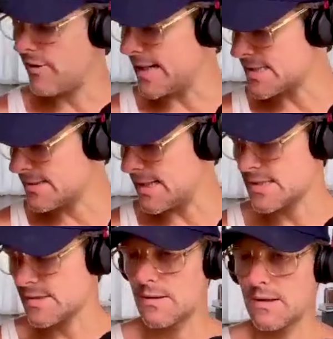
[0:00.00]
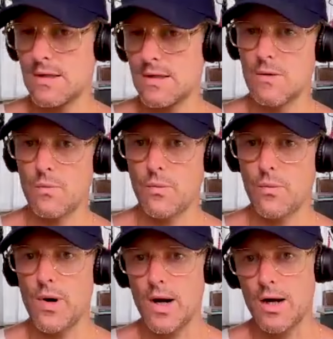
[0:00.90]
that's
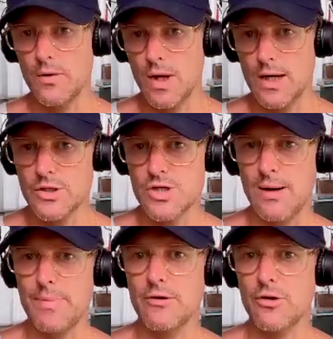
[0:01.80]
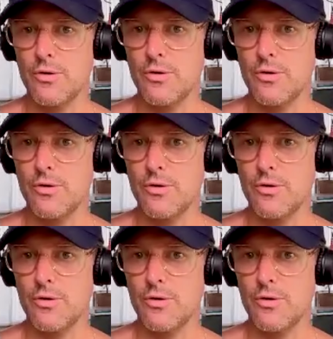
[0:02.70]
what I would like to jump into